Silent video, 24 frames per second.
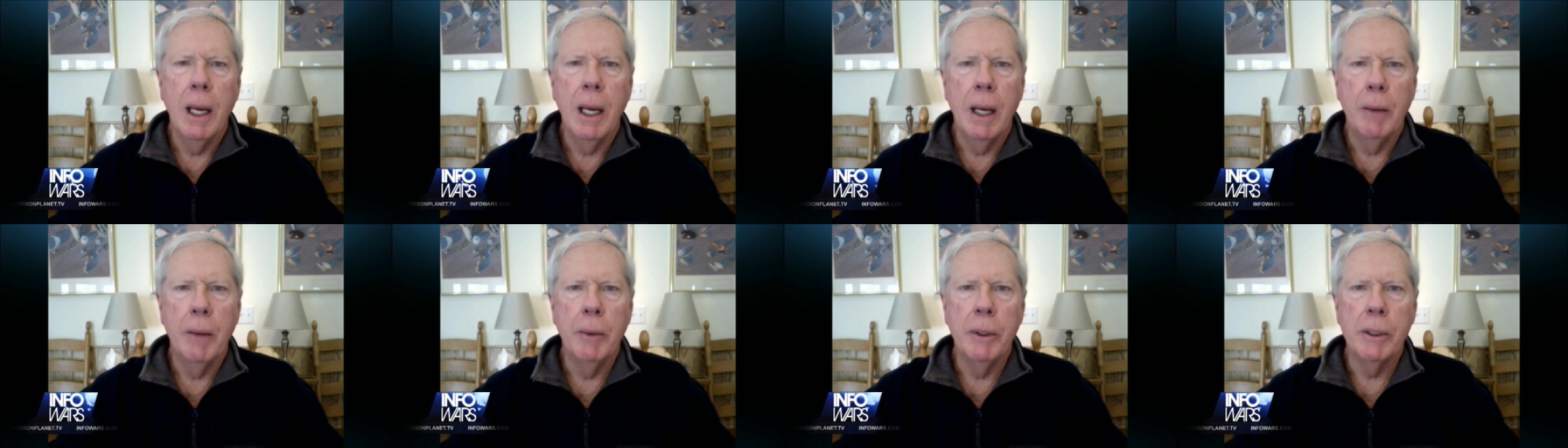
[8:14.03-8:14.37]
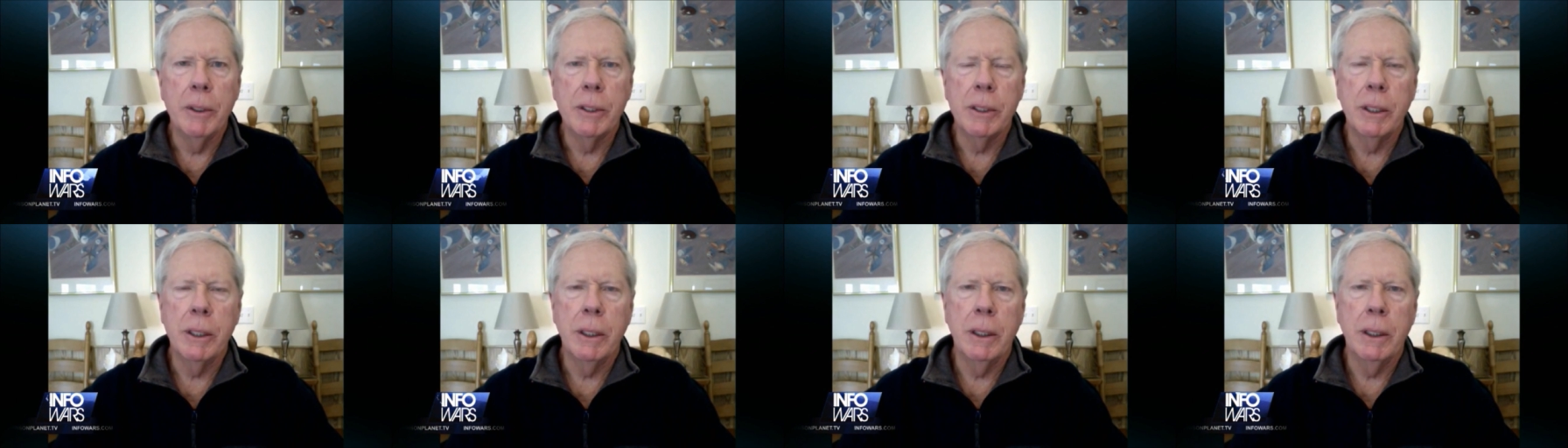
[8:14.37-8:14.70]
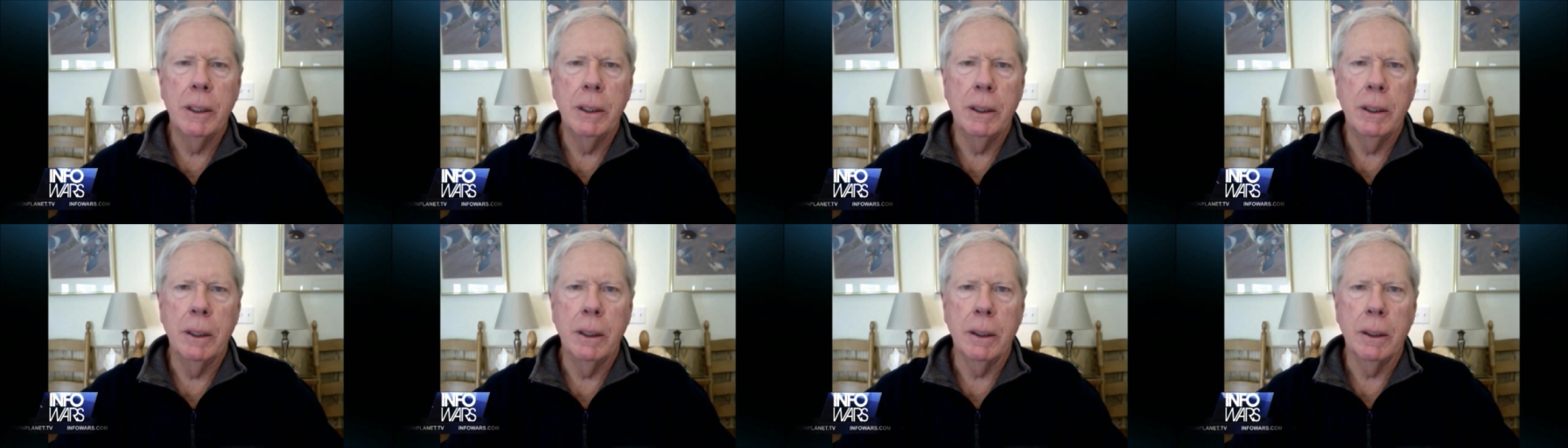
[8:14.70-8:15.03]
We
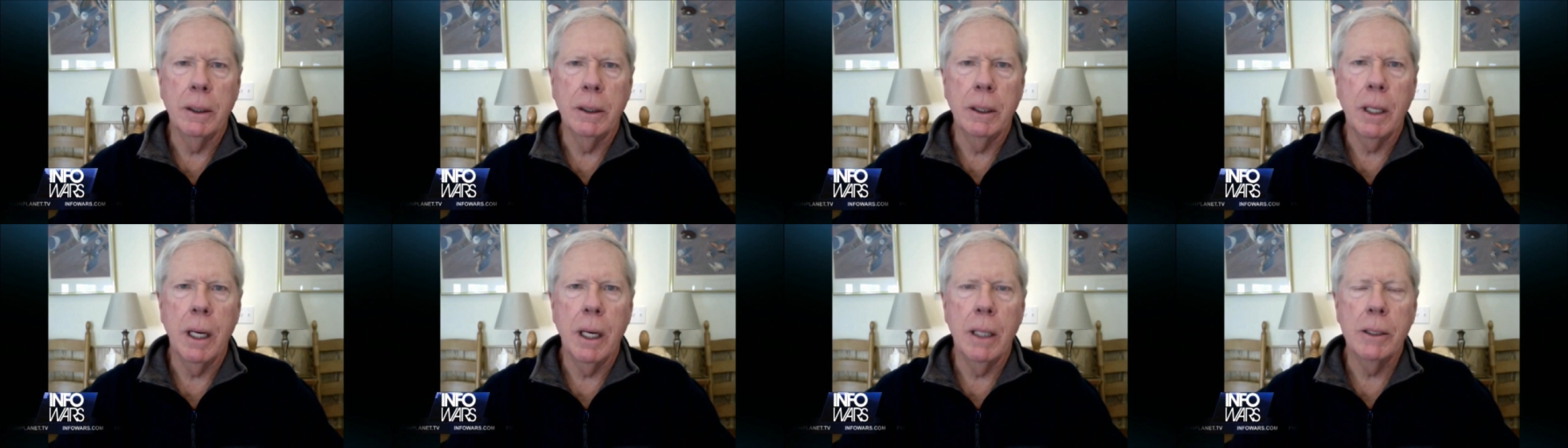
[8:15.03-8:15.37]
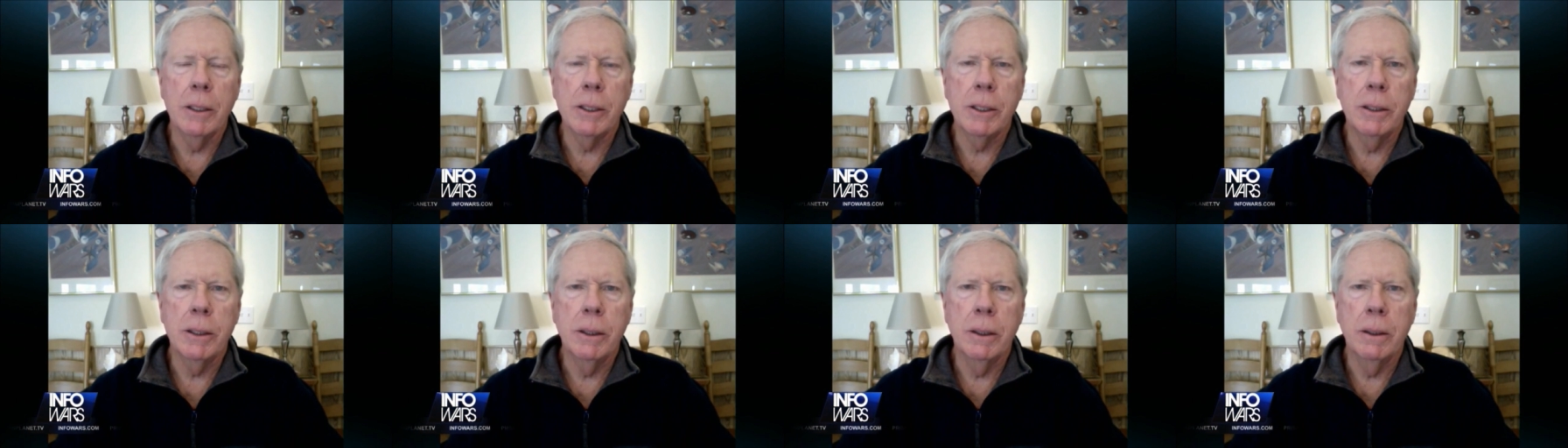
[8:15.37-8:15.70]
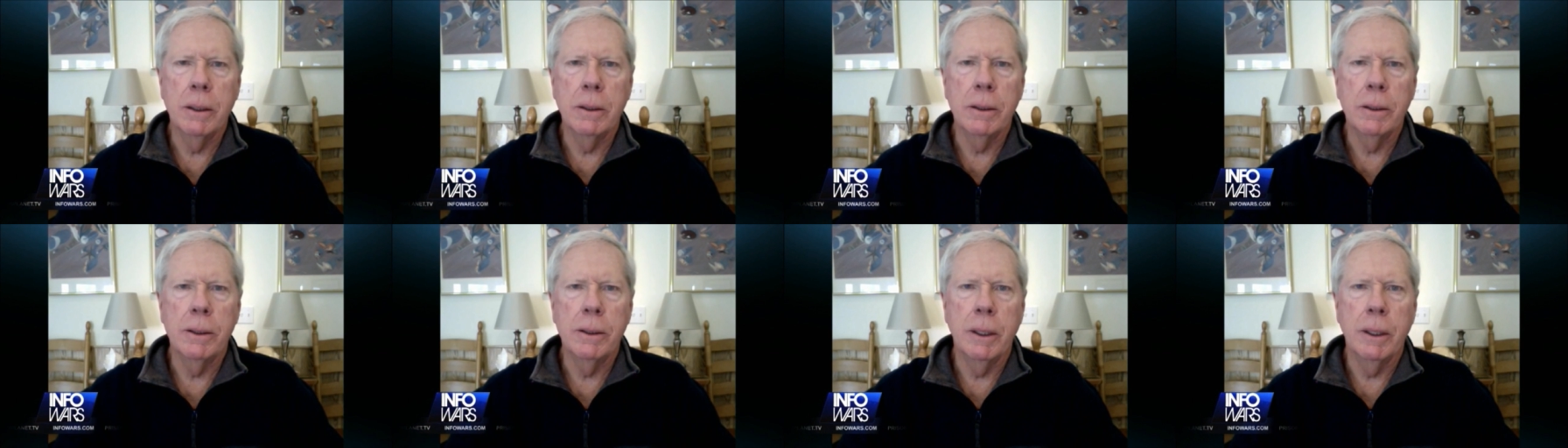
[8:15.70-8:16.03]
see
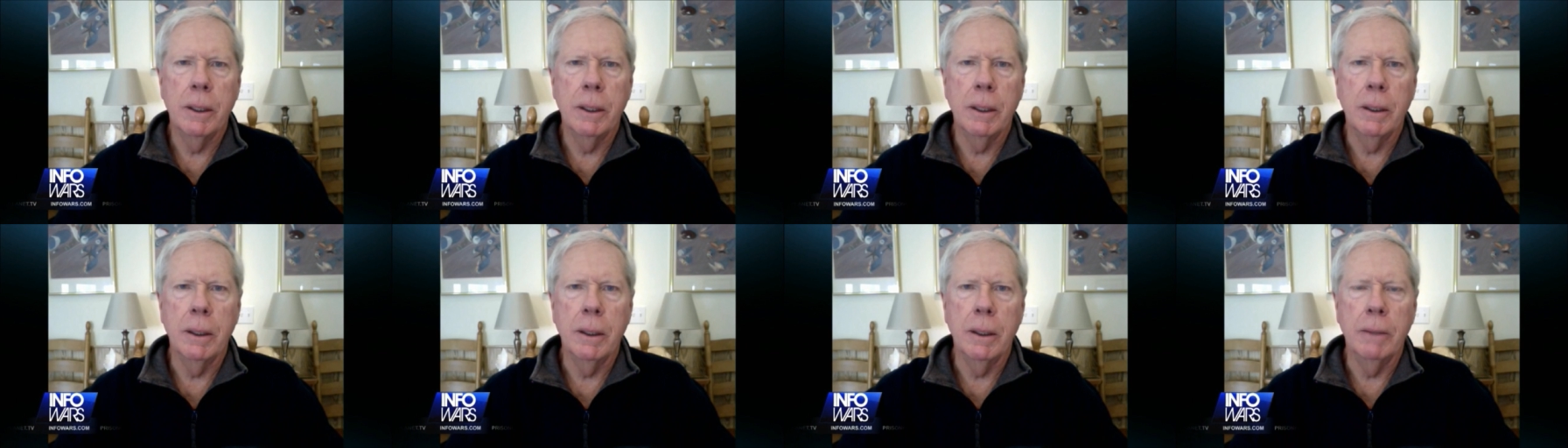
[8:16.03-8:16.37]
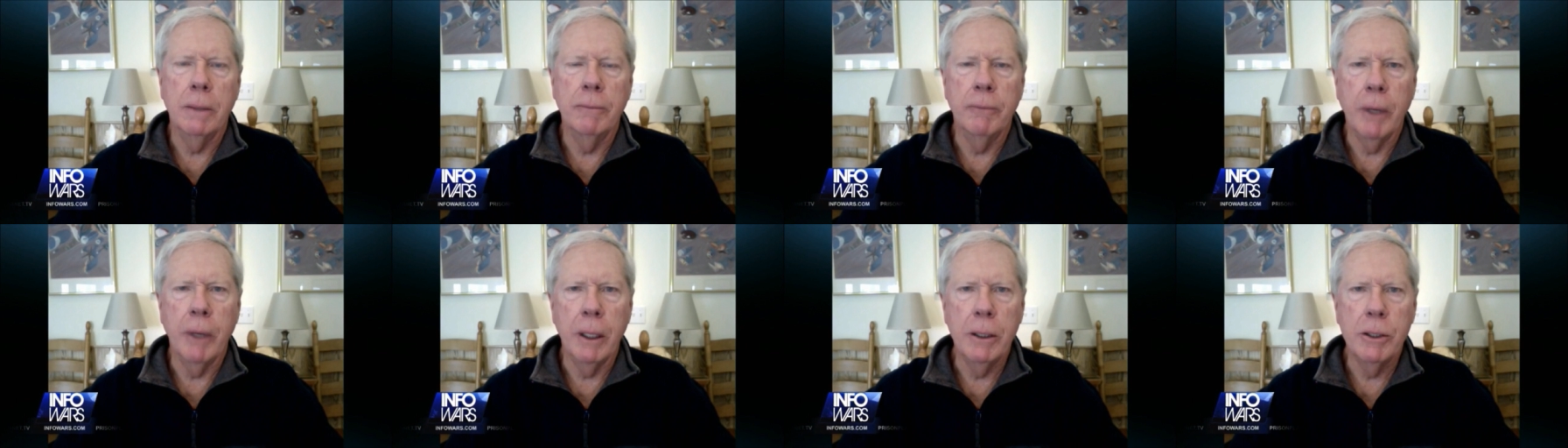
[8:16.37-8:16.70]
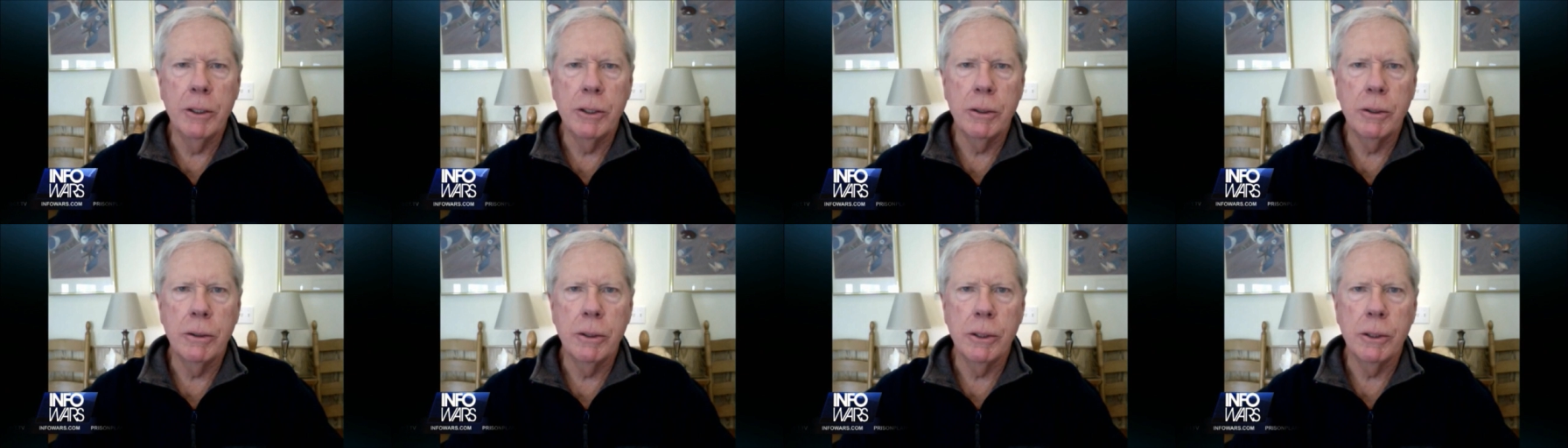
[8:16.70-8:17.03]
constant
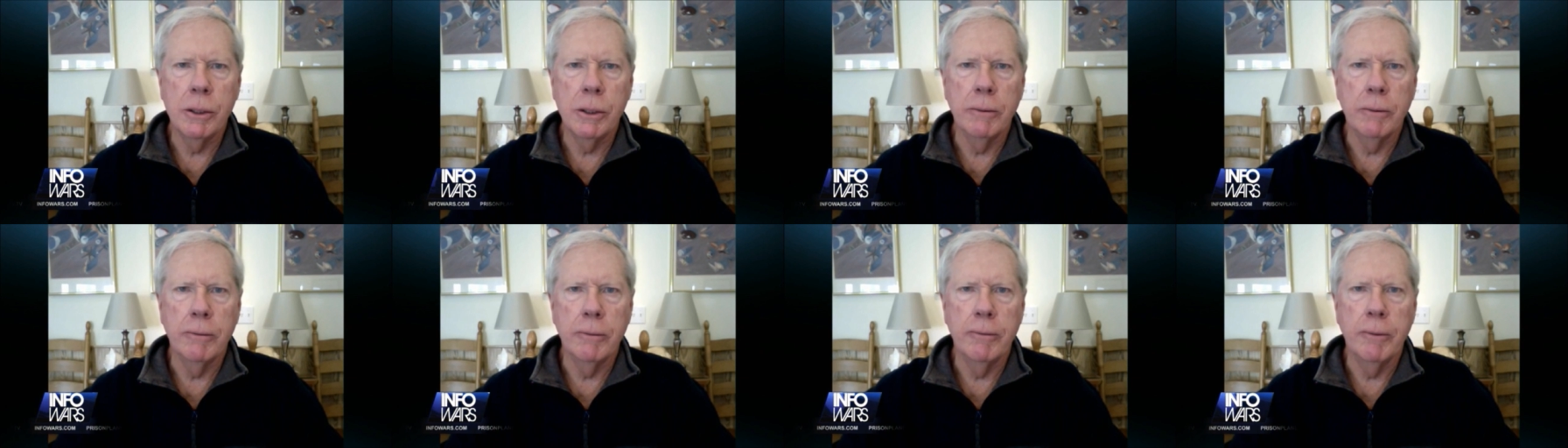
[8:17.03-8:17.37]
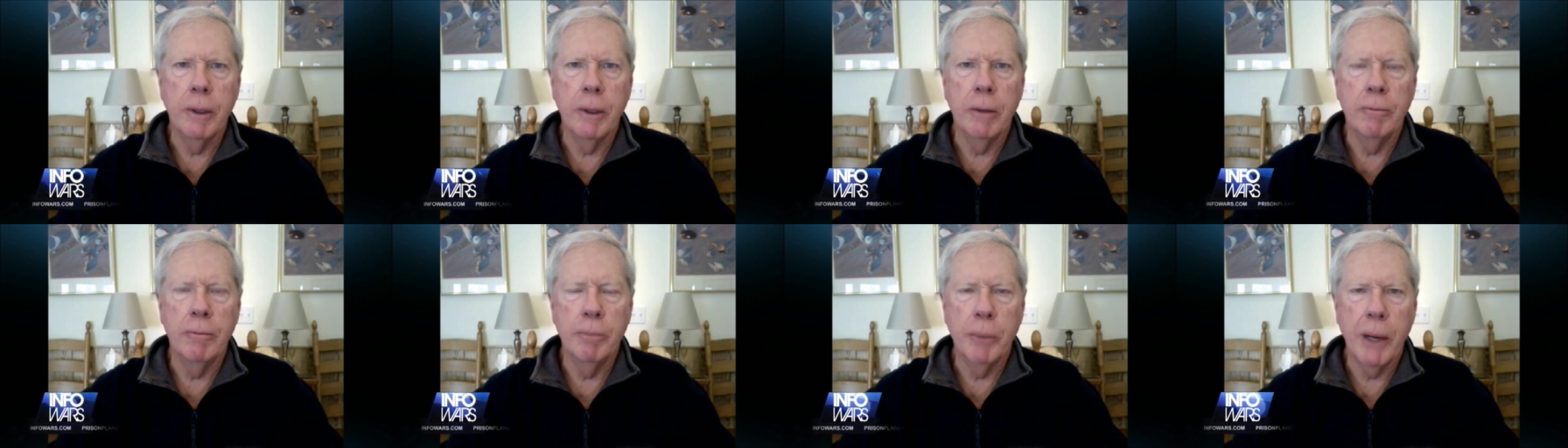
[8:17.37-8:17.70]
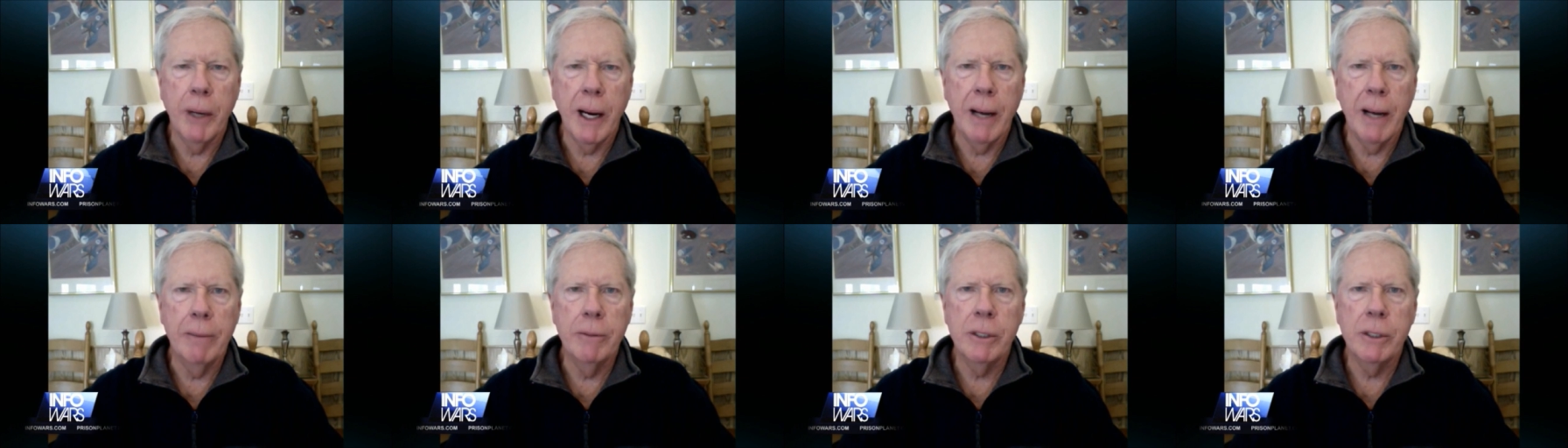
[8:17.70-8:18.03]
invasions of, of
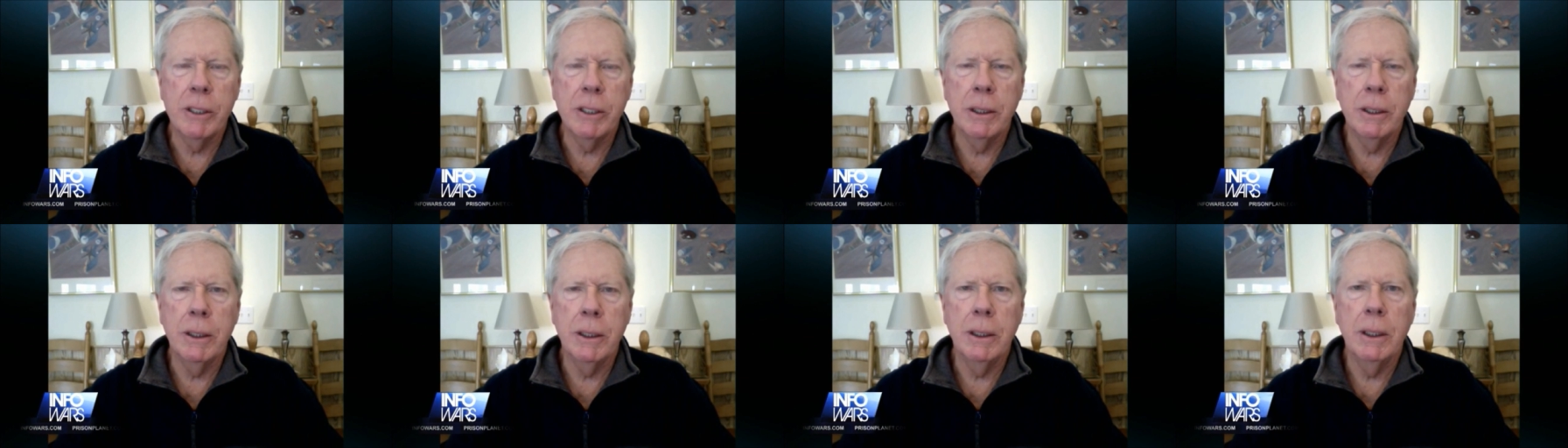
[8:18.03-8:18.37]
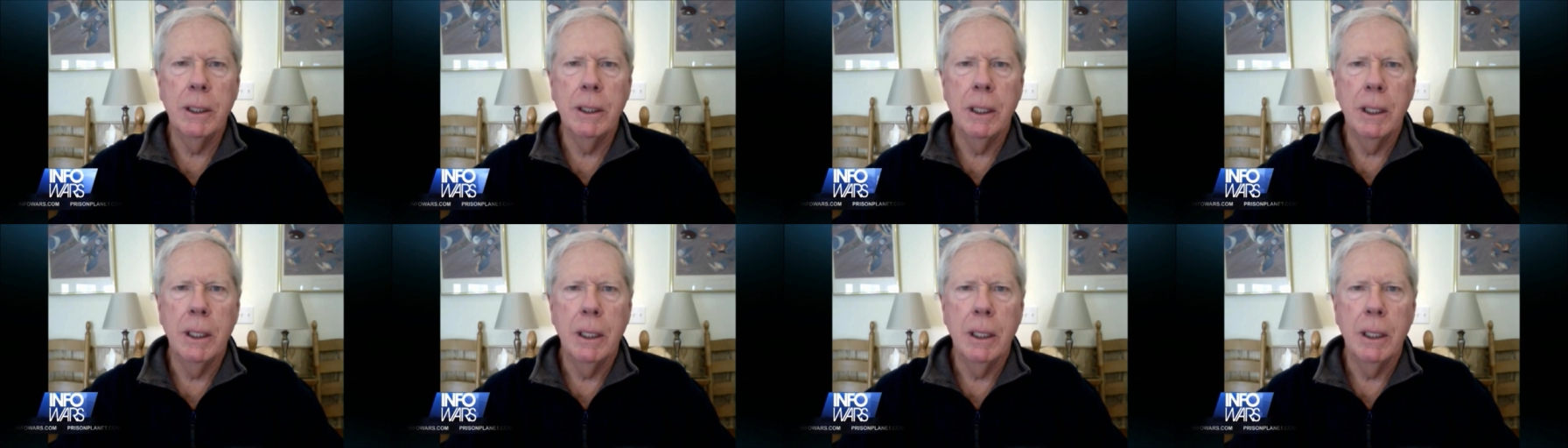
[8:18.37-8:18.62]
privacy,